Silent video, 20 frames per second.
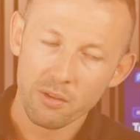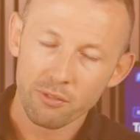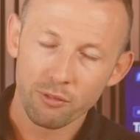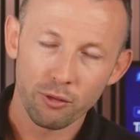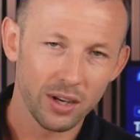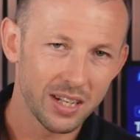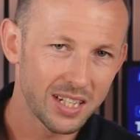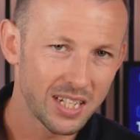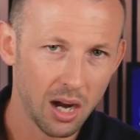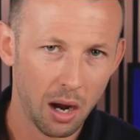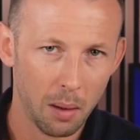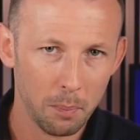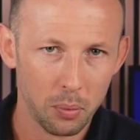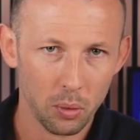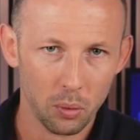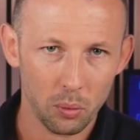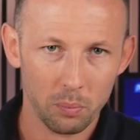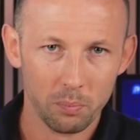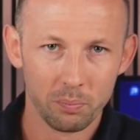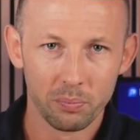For
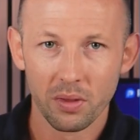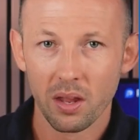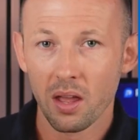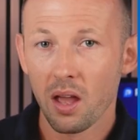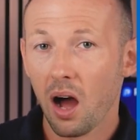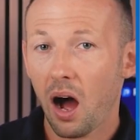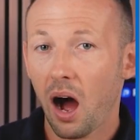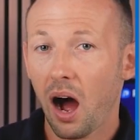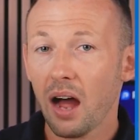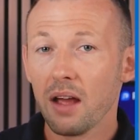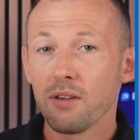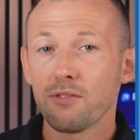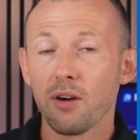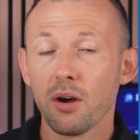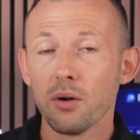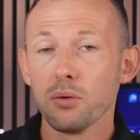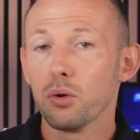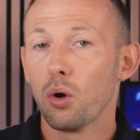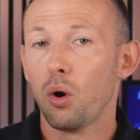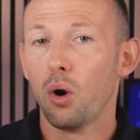example,
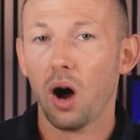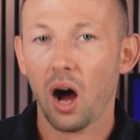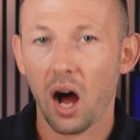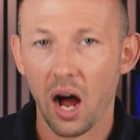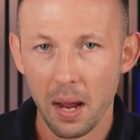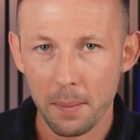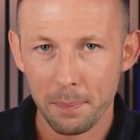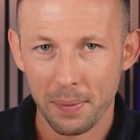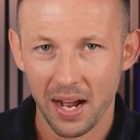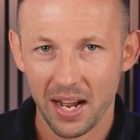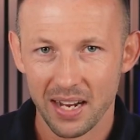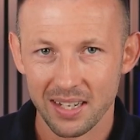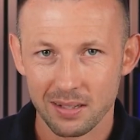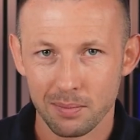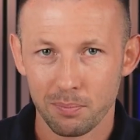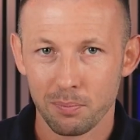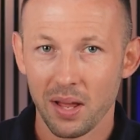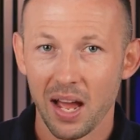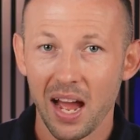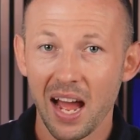iPhone or iPad
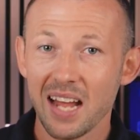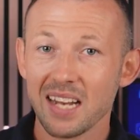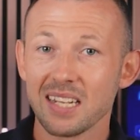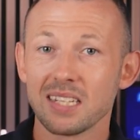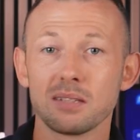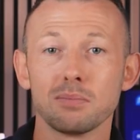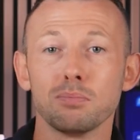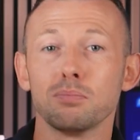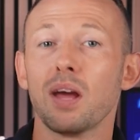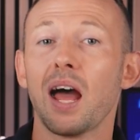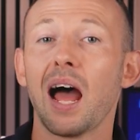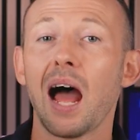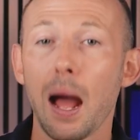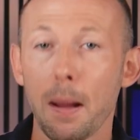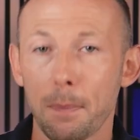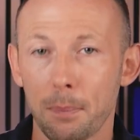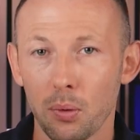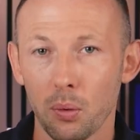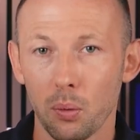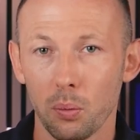and
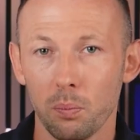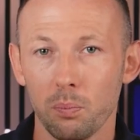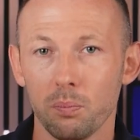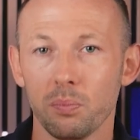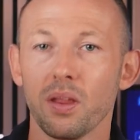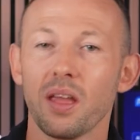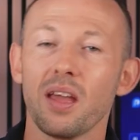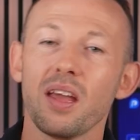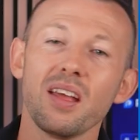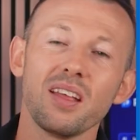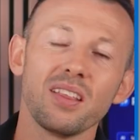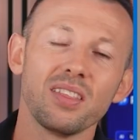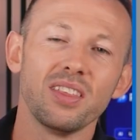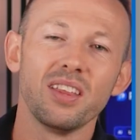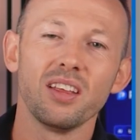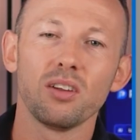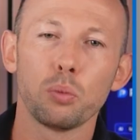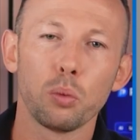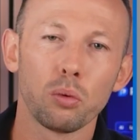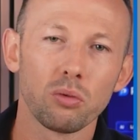Apple.
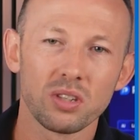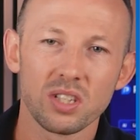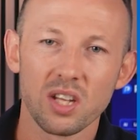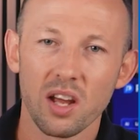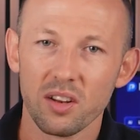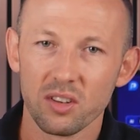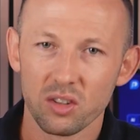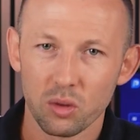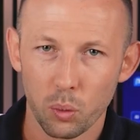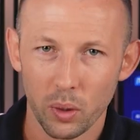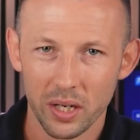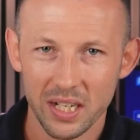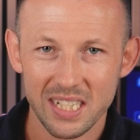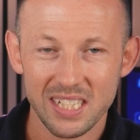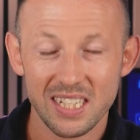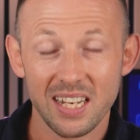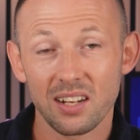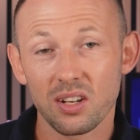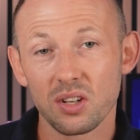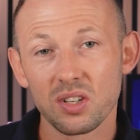This will return
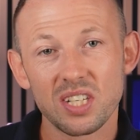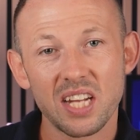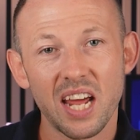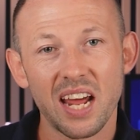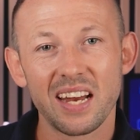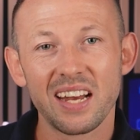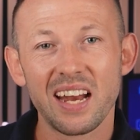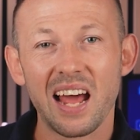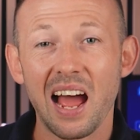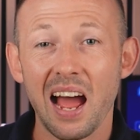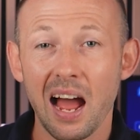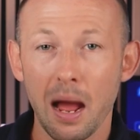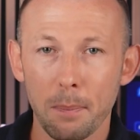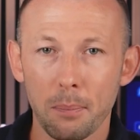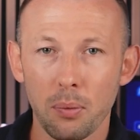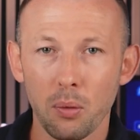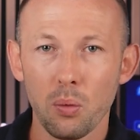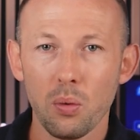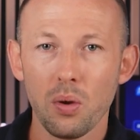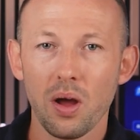tweets that contain
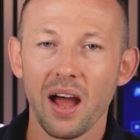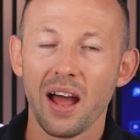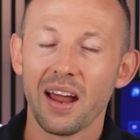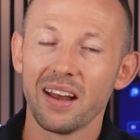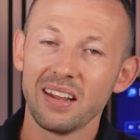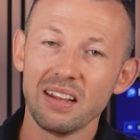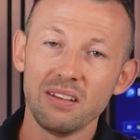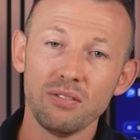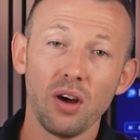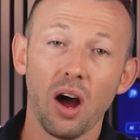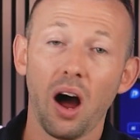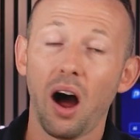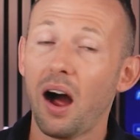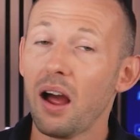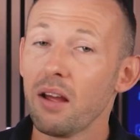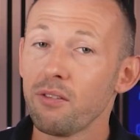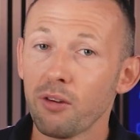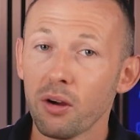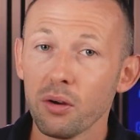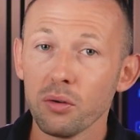Apple and either
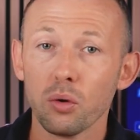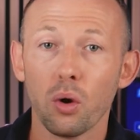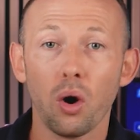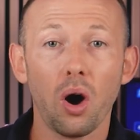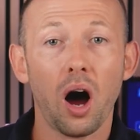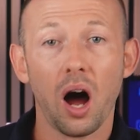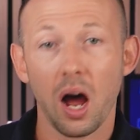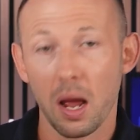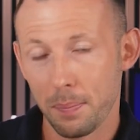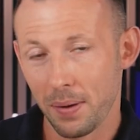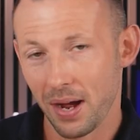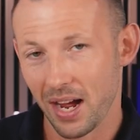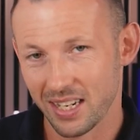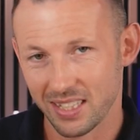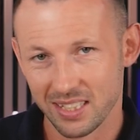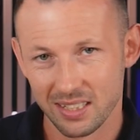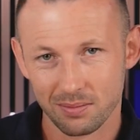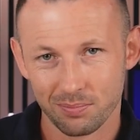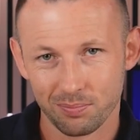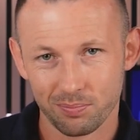iPhone or
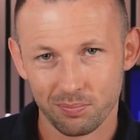iPad.